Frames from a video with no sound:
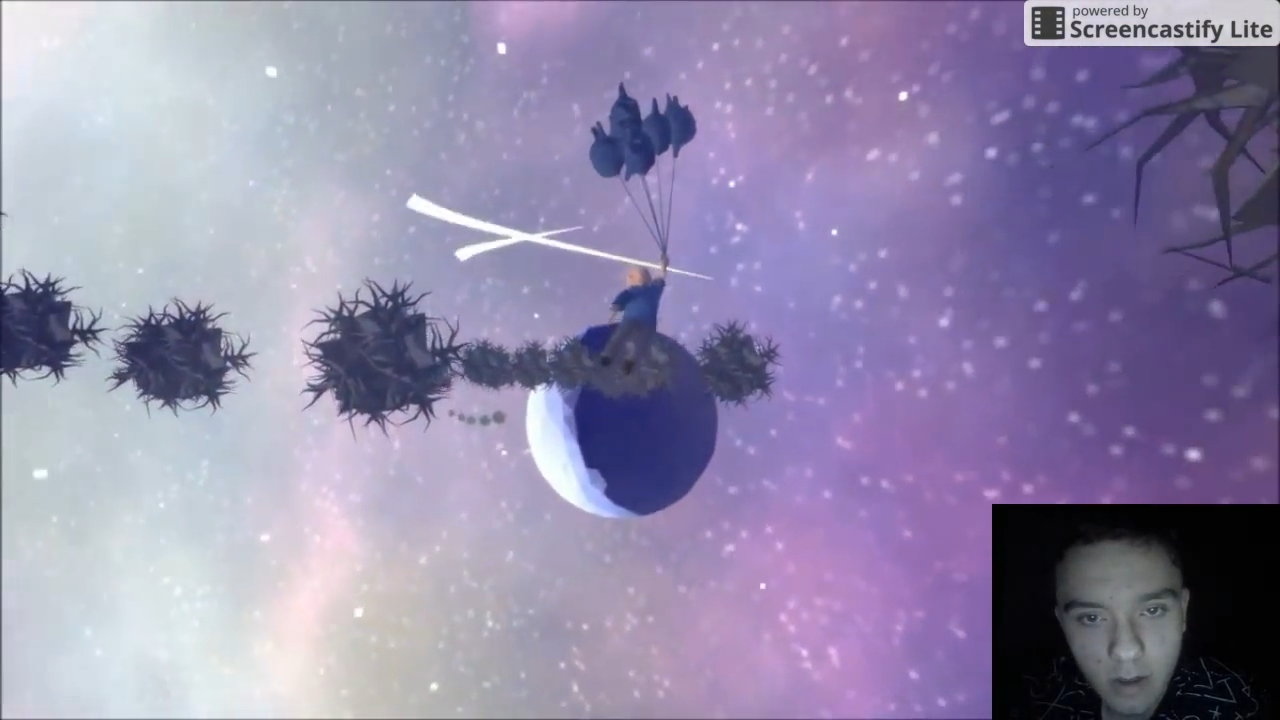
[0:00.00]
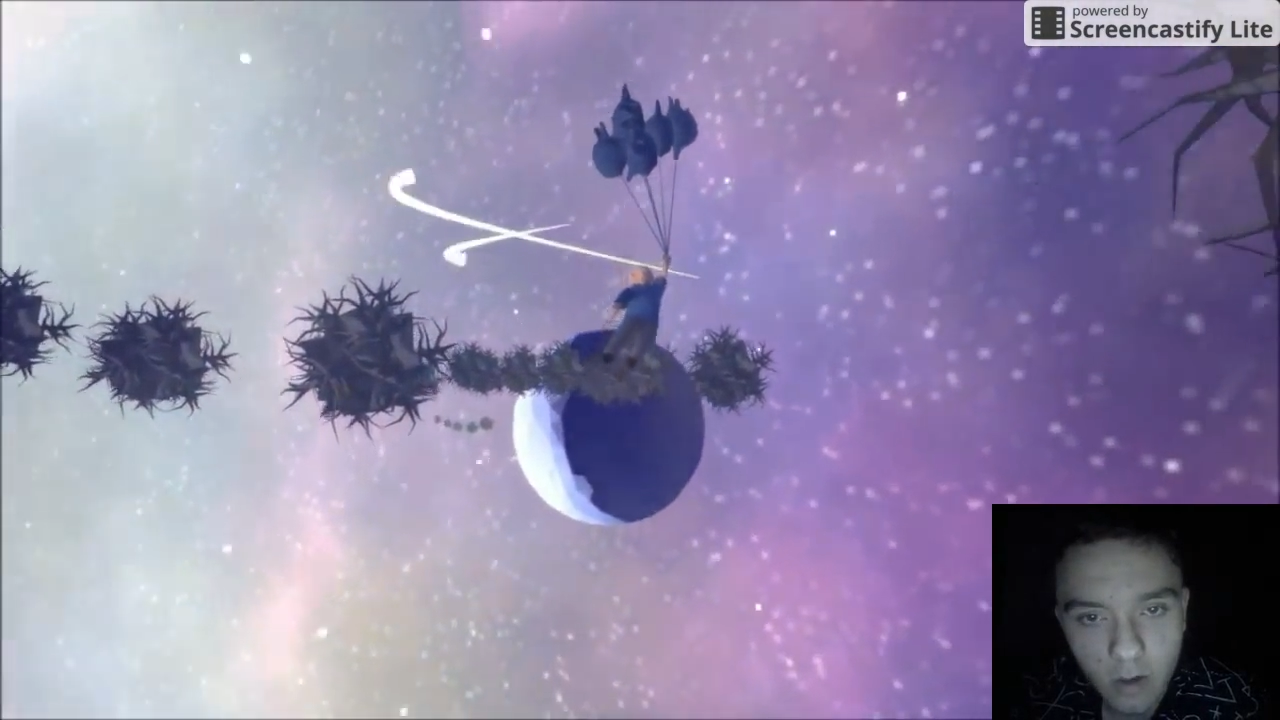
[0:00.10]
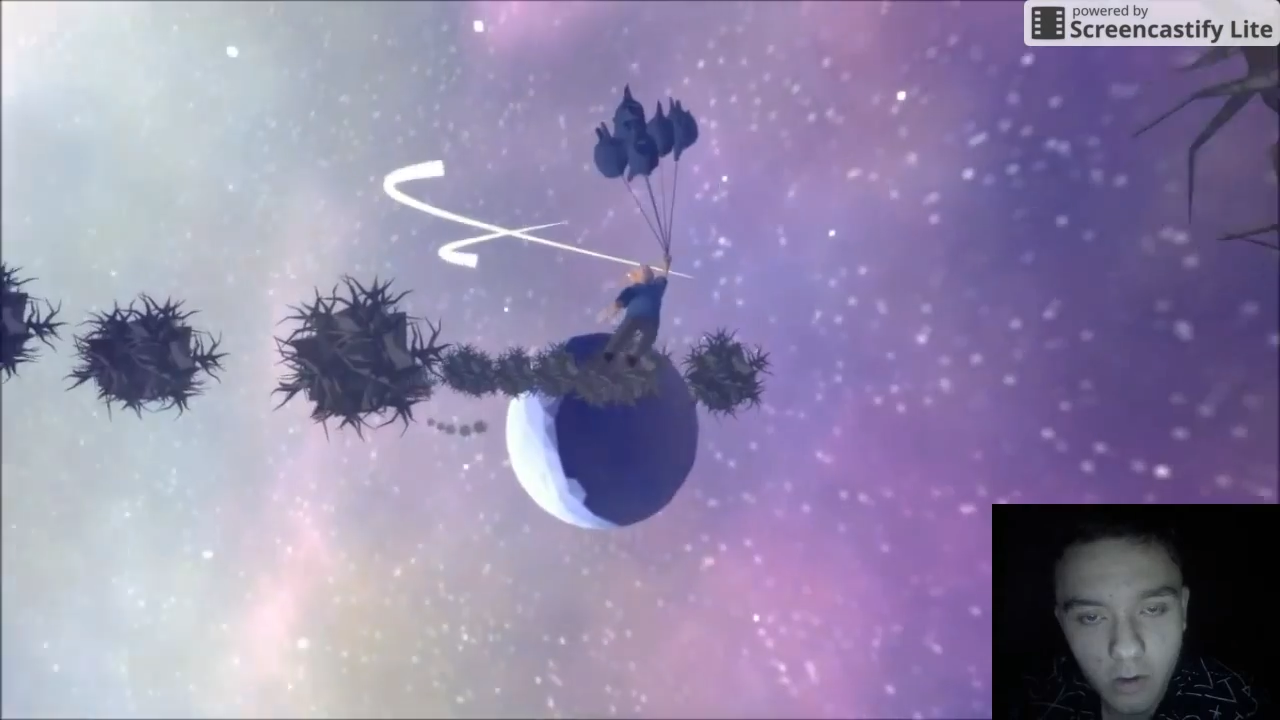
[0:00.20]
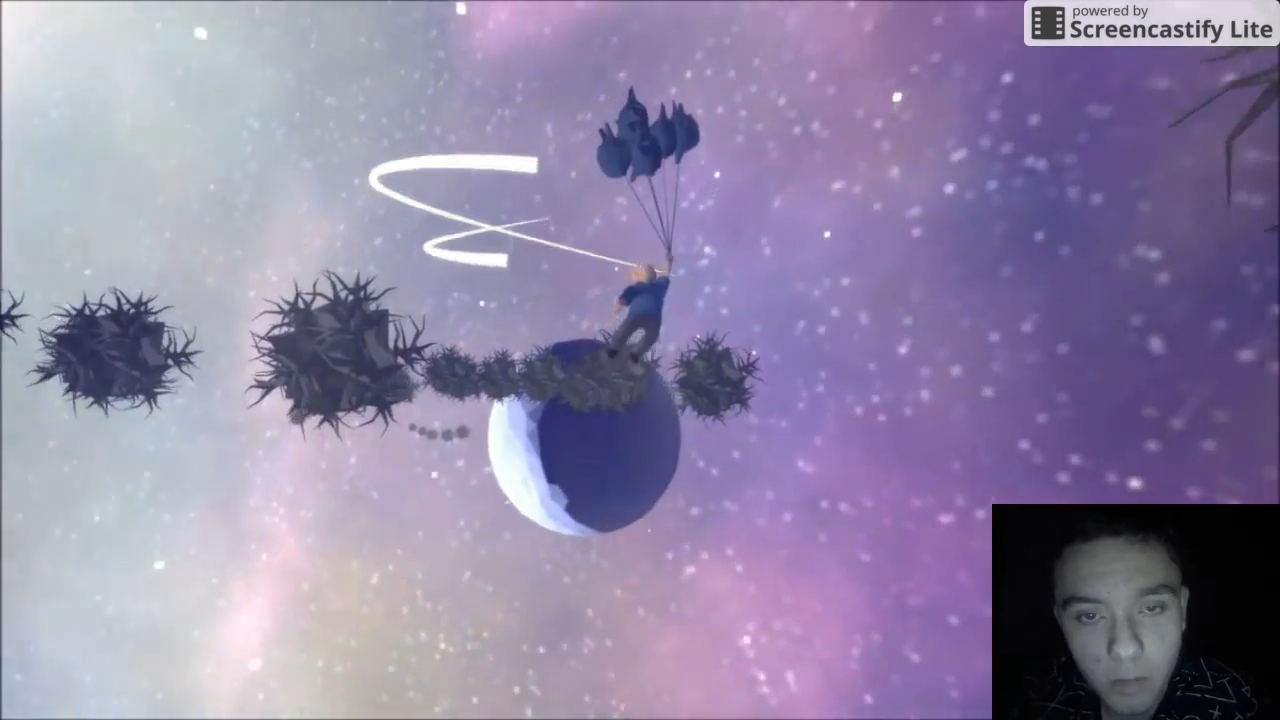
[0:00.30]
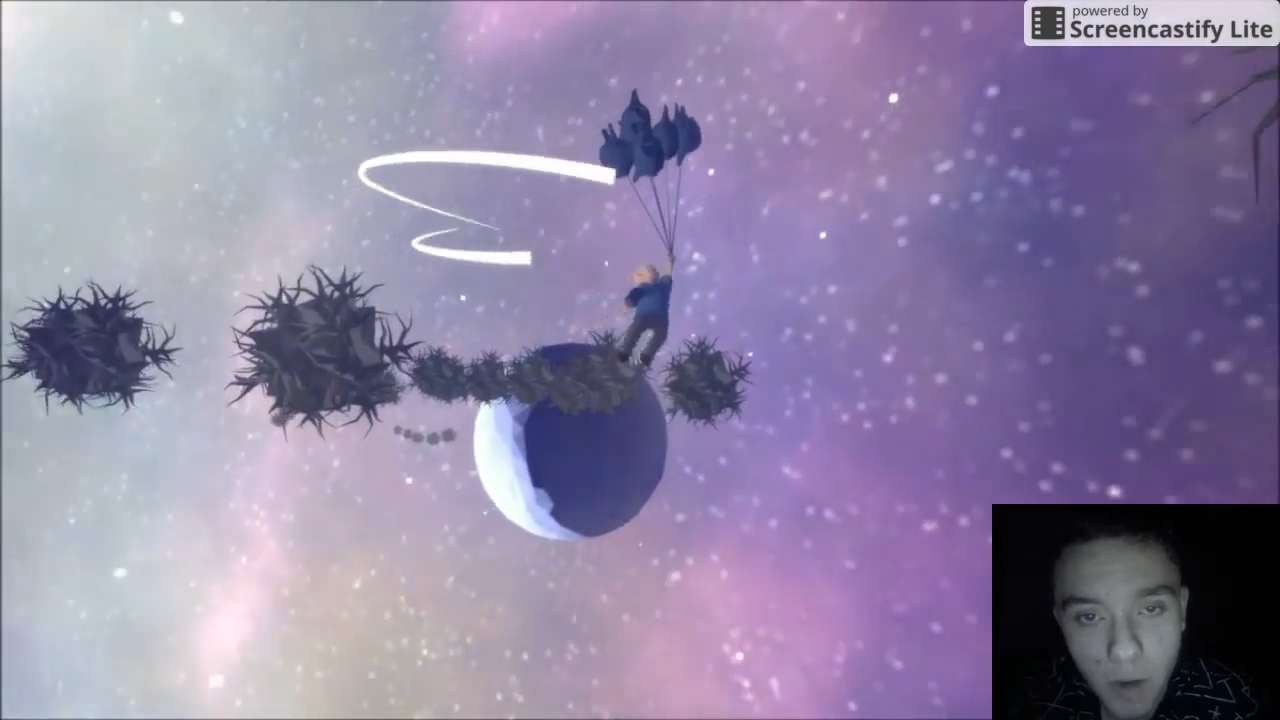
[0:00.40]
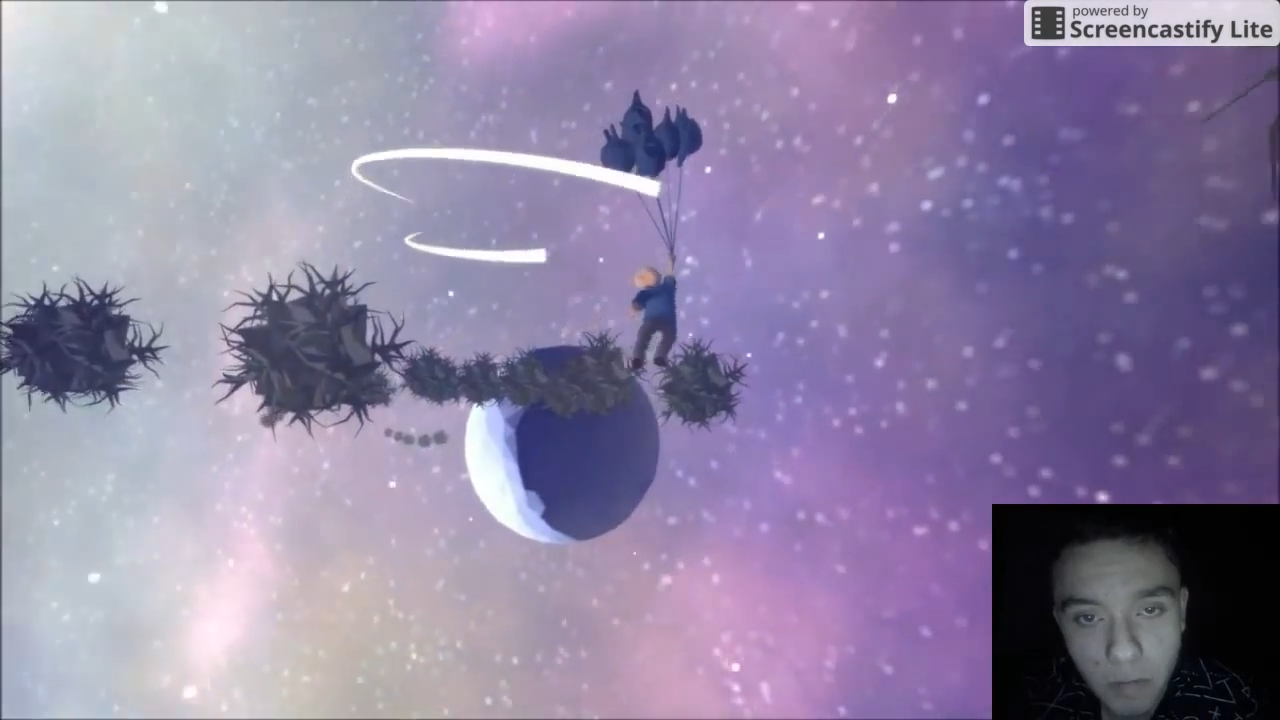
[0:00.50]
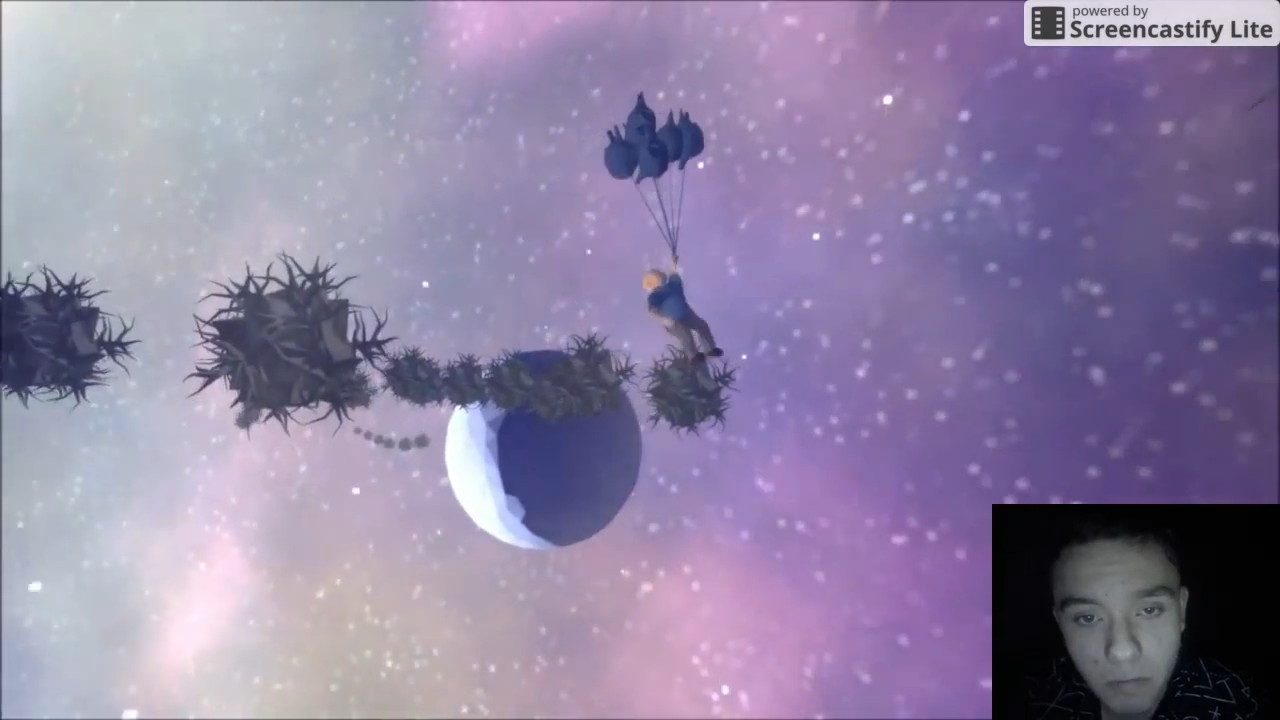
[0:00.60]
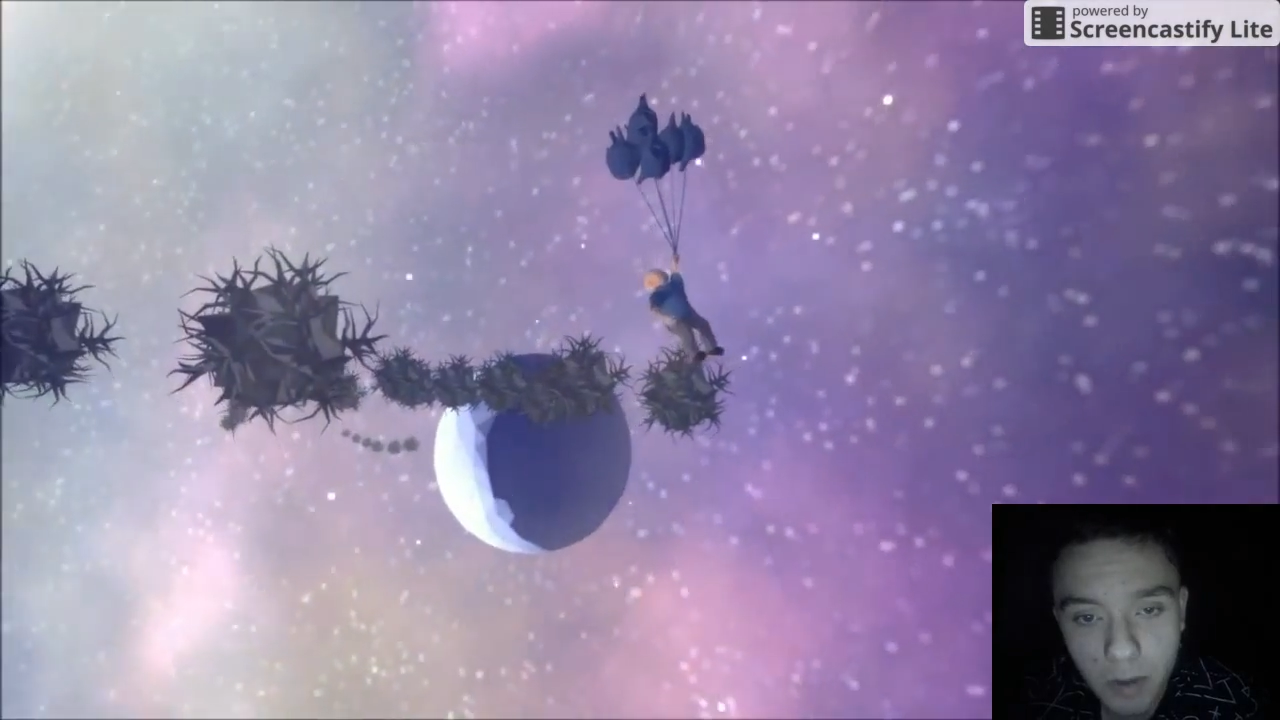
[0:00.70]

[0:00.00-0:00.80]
Are those popping